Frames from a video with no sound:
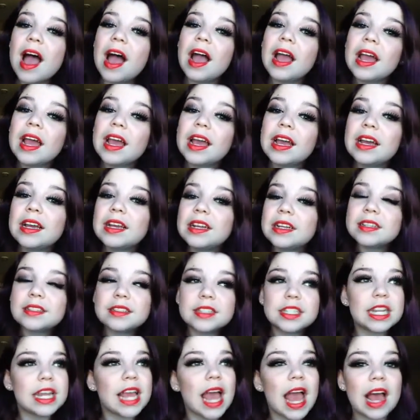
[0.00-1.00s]

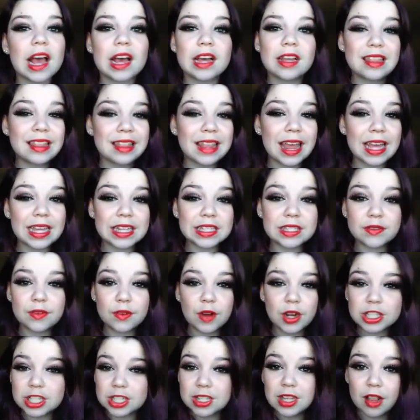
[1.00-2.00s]
And yeah, thanks for
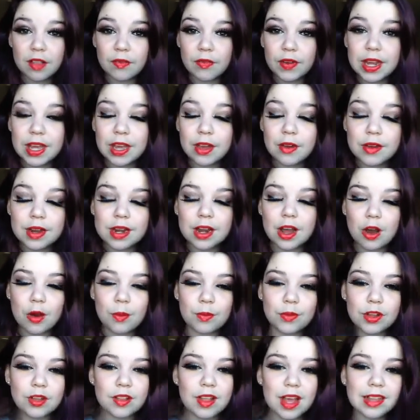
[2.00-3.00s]
watching this video and
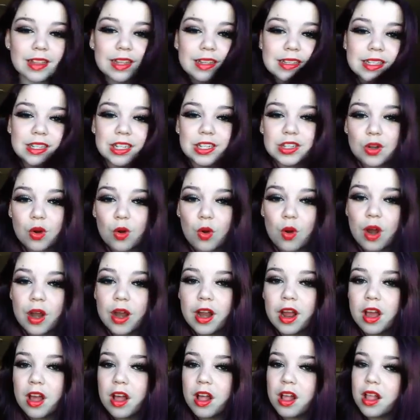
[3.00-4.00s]
hope you like this
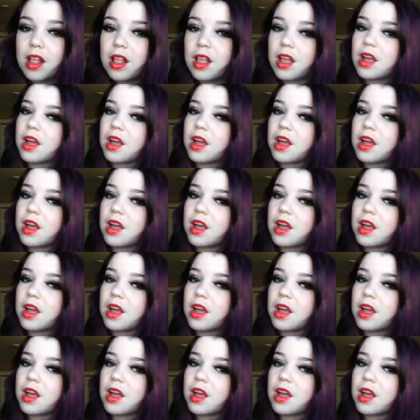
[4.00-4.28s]
tutorial.